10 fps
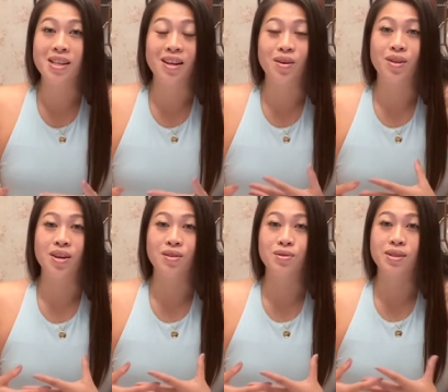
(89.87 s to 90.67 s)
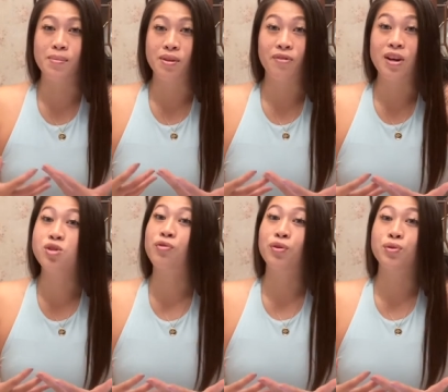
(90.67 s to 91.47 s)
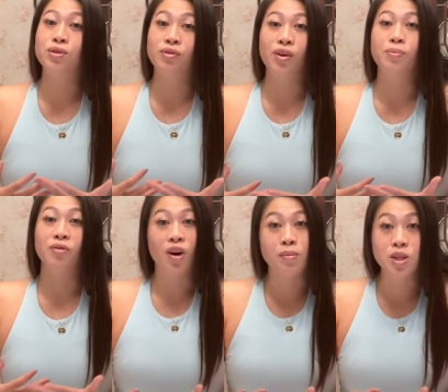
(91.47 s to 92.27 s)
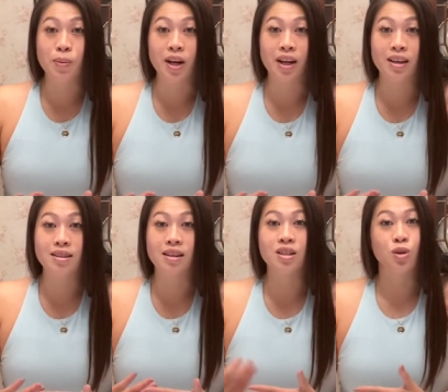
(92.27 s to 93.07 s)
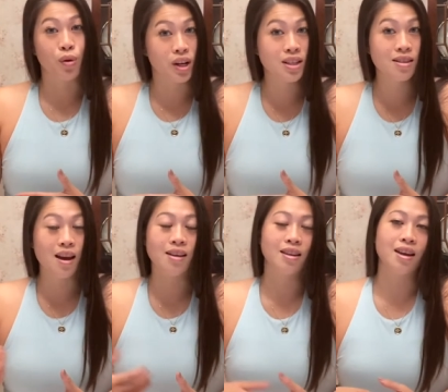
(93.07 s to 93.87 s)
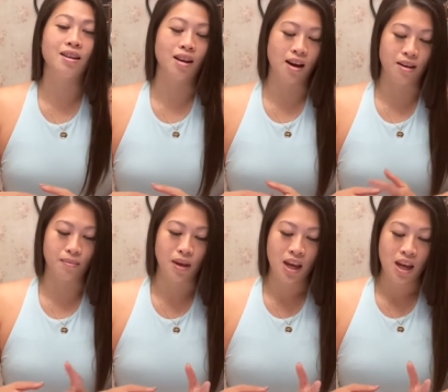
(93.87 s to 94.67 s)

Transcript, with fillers: I know they use some of the fresh fruits from the farmers market in Torrance and then um,